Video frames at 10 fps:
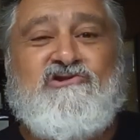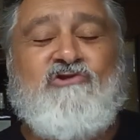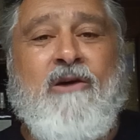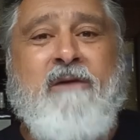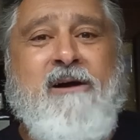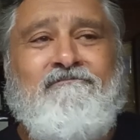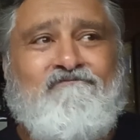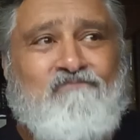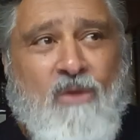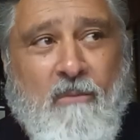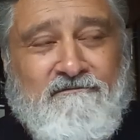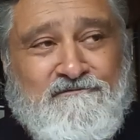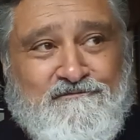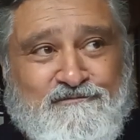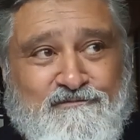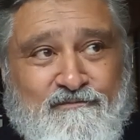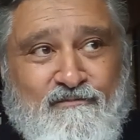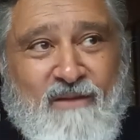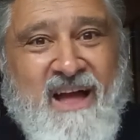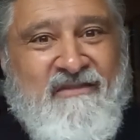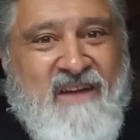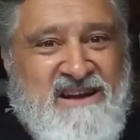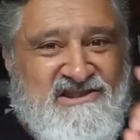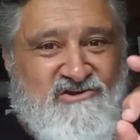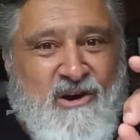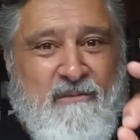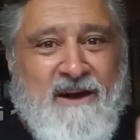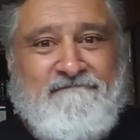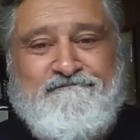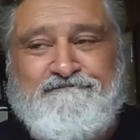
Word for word: strawberry, a nice strawberry